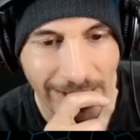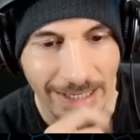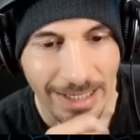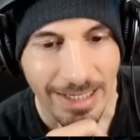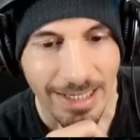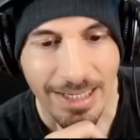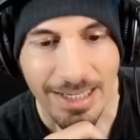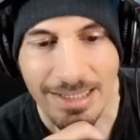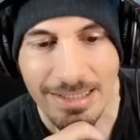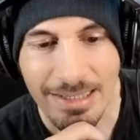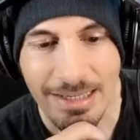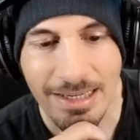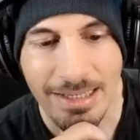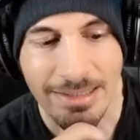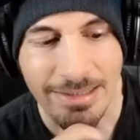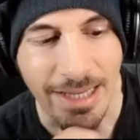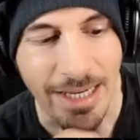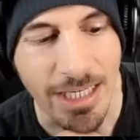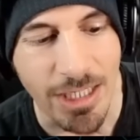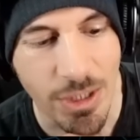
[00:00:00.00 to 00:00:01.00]
He's in a
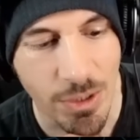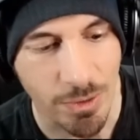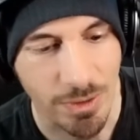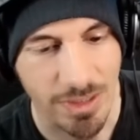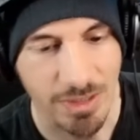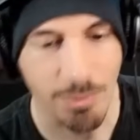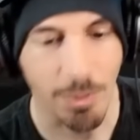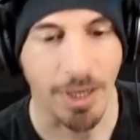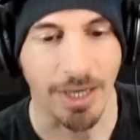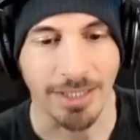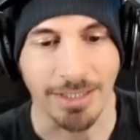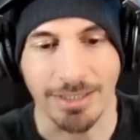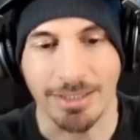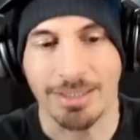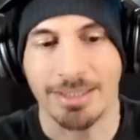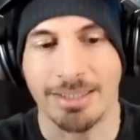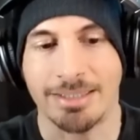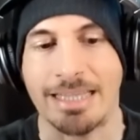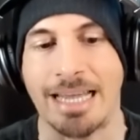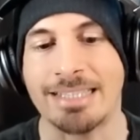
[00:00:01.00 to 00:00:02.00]
dangerous spot.
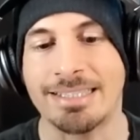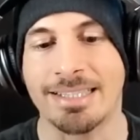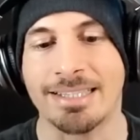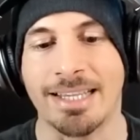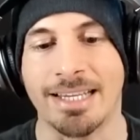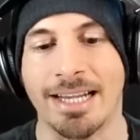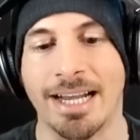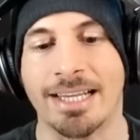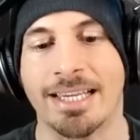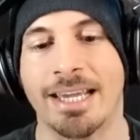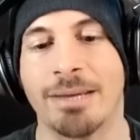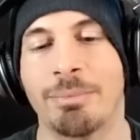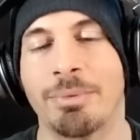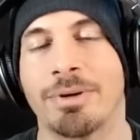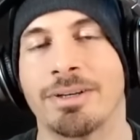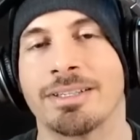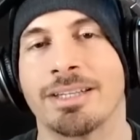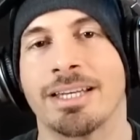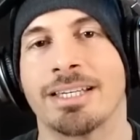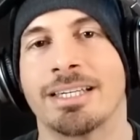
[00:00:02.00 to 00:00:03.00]
That's the thing. I
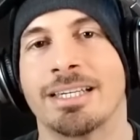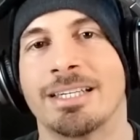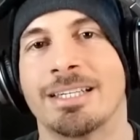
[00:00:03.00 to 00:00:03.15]
can't like